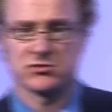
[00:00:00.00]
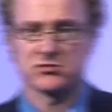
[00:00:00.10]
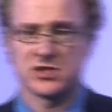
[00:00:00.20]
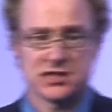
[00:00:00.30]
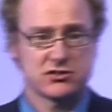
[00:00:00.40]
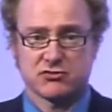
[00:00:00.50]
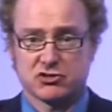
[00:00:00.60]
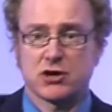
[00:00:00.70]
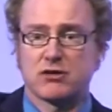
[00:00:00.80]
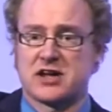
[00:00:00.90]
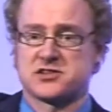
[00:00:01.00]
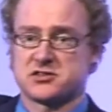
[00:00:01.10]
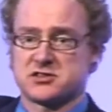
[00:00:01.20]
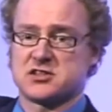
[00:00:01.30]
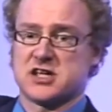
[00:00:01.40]
Let's just a show of hands
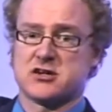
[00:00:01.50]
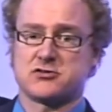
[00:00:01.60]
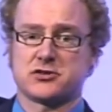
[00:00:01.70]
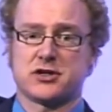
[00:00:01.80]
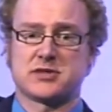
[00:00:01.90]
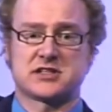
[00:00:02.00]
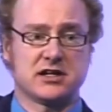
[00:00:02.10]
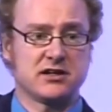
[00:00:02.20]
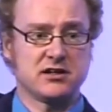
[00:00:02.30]
just to see who's going to admit it.